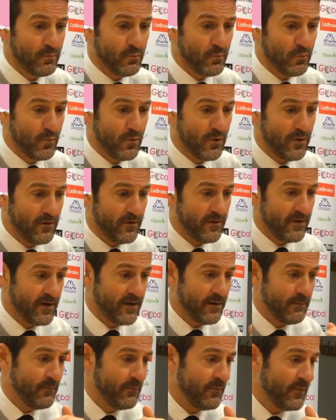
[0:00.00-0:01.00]
Well,
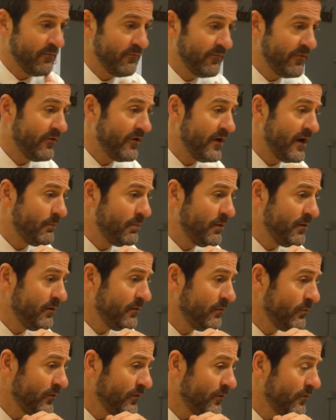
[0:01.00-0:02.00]
I'm very happy
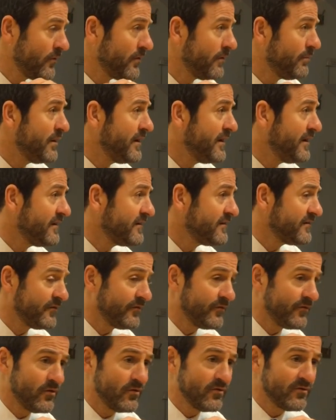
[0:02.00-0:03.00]
with all the players.
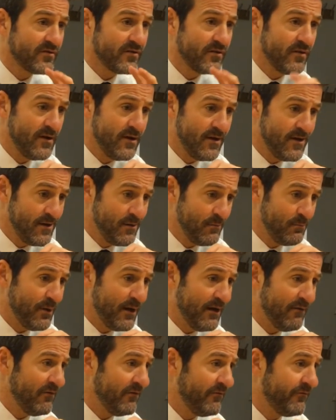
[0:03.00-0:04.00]
Of course,
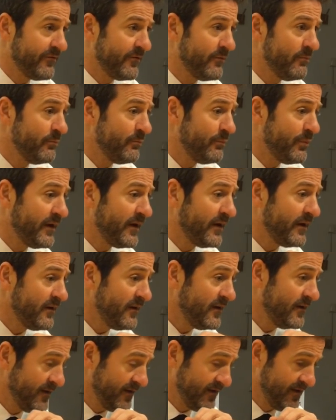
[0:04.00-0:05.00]
Pavel, from being,
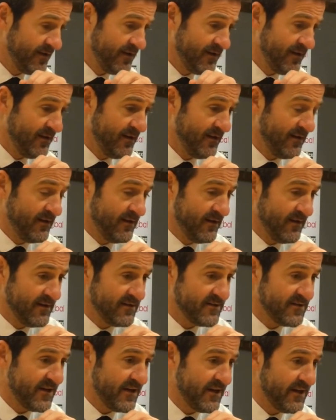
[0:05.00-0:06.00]

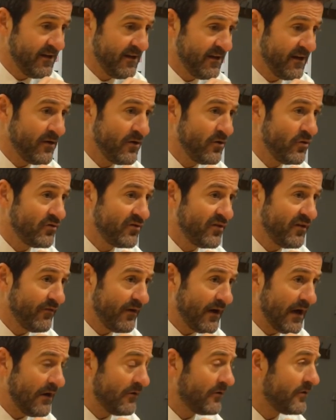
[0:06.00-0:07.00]
let's say, inclusive
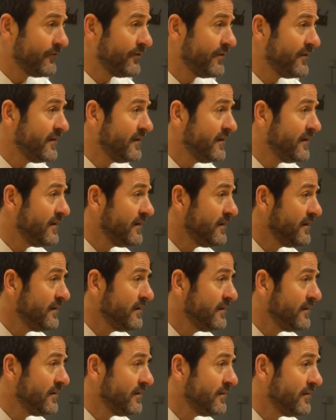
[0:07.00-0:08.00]
out of the
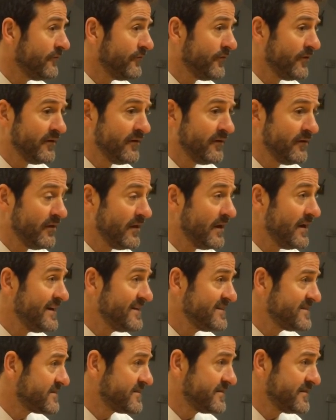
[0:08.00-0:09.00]

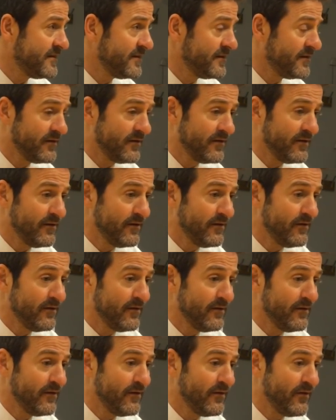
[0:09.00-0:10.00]
list
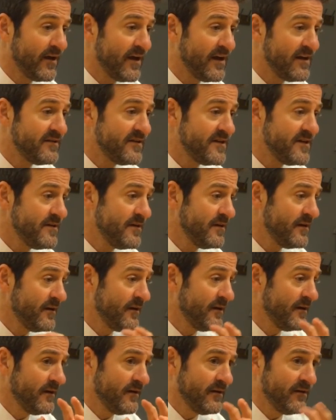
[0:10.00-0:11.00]
in the 18,
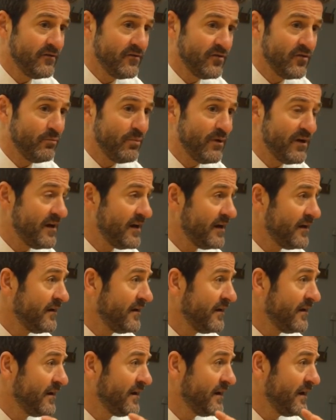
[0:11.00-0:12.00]
to be
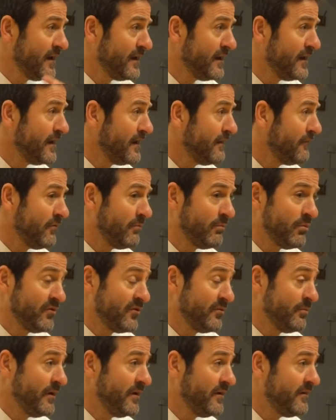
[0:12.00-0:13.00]
in and have the
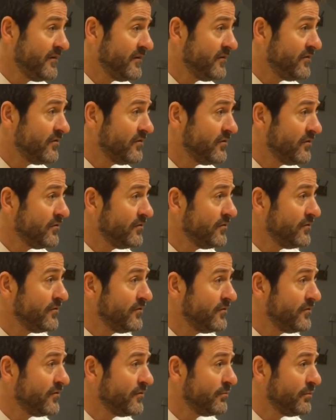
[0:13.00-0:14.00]
possibility to
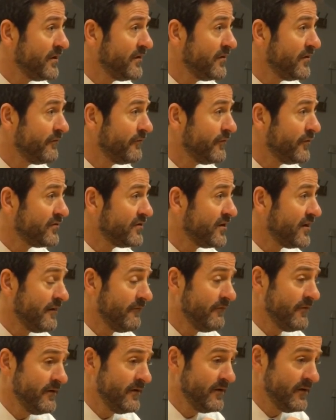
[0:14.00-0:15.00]
be in the first
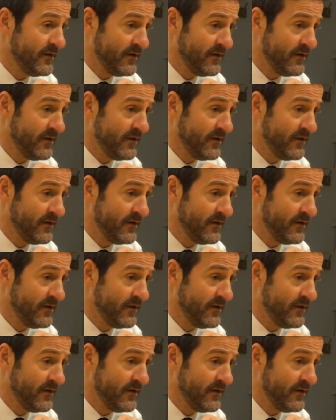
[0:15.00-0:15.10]
11.